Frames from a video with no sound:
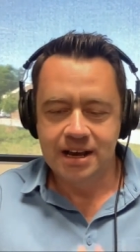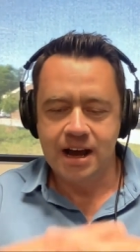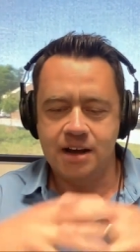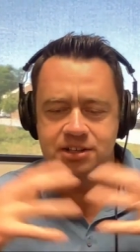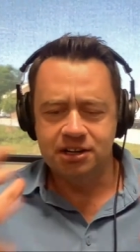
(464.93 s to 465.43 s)

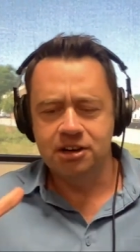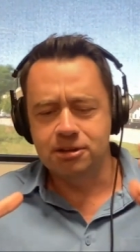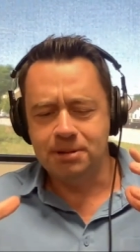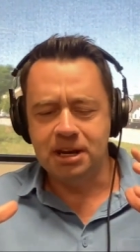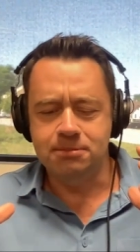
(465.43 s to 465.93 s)
How'd you get into
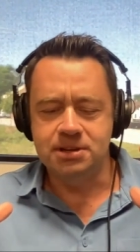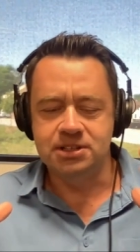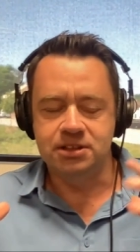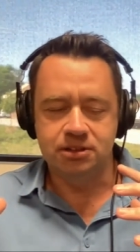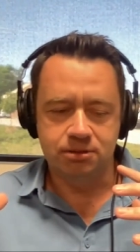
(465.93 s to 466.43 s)
the painting
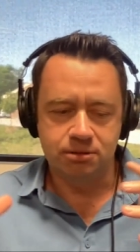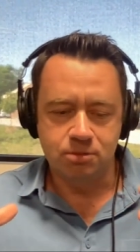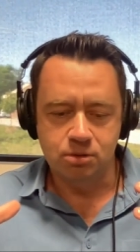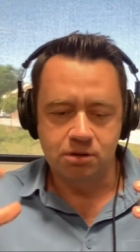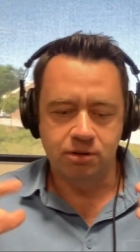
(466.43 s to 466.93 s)
business? Or,
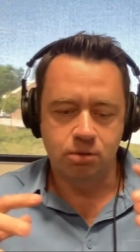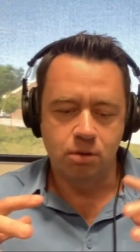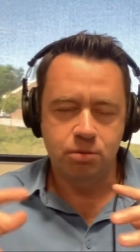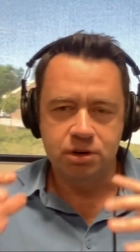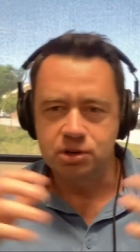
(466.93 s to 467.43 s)
moreover,
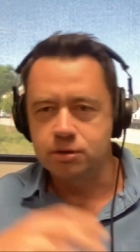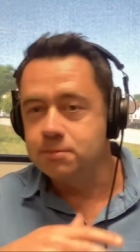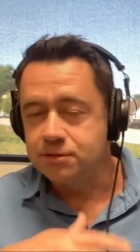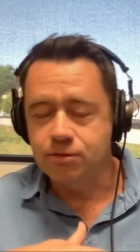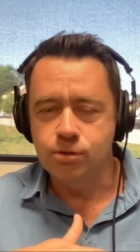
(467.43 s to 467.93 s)
what were you doing
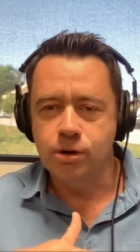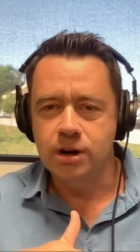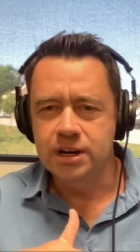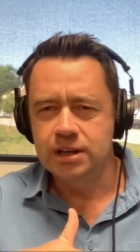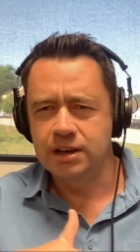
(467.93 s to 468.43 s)
before
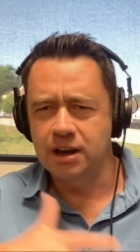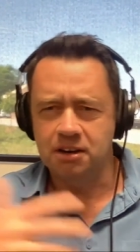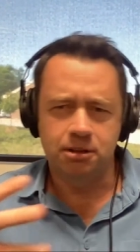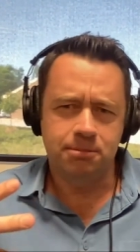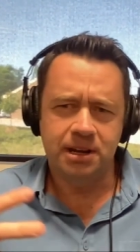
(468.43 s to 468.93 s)
you got
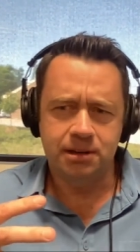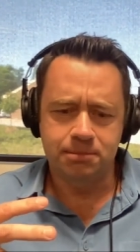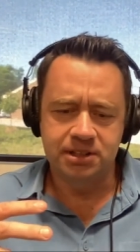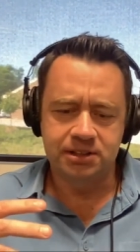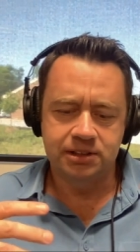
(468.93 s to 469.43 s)
into the painting
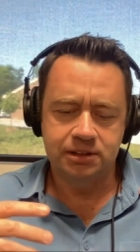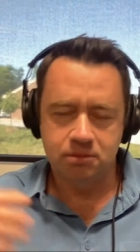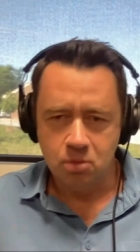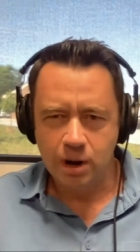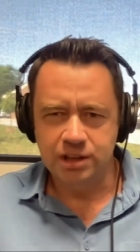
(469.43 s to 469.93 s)
business, and
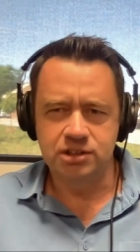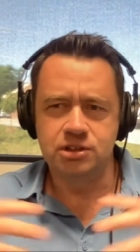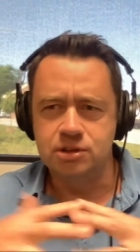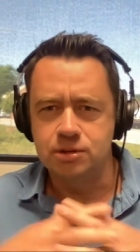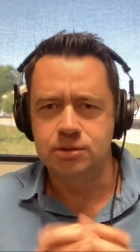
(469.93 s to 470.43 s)
why did oh. you ah.
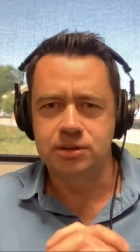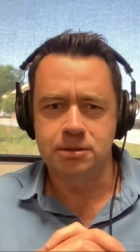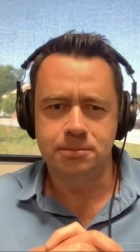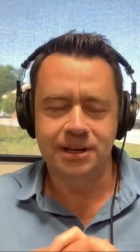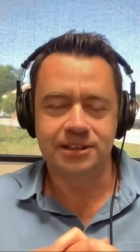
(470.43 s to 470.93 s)
choose
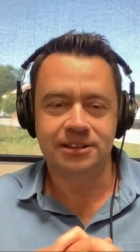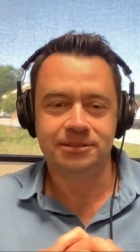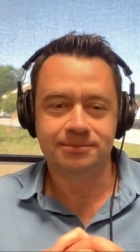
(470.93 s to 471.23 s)
painting?